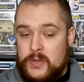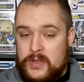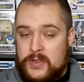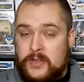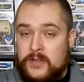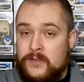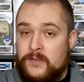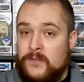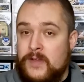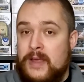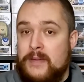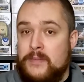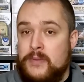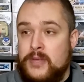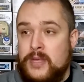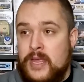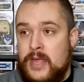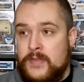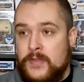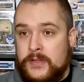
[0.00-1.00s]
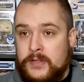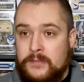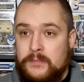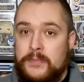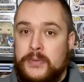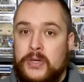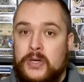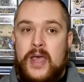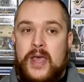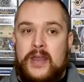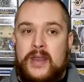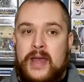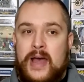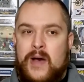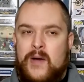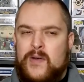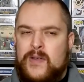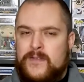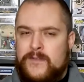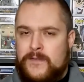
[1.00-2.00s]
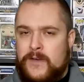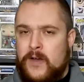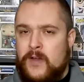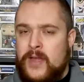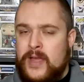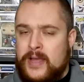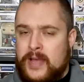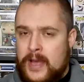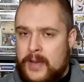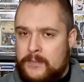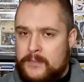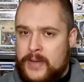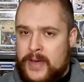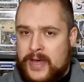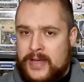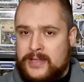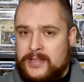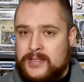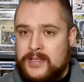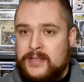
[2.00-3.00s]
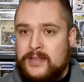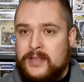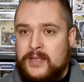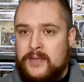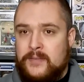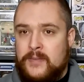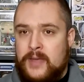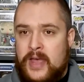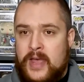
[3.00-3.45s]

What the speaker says: this family and this bird and how it felt like a pet to them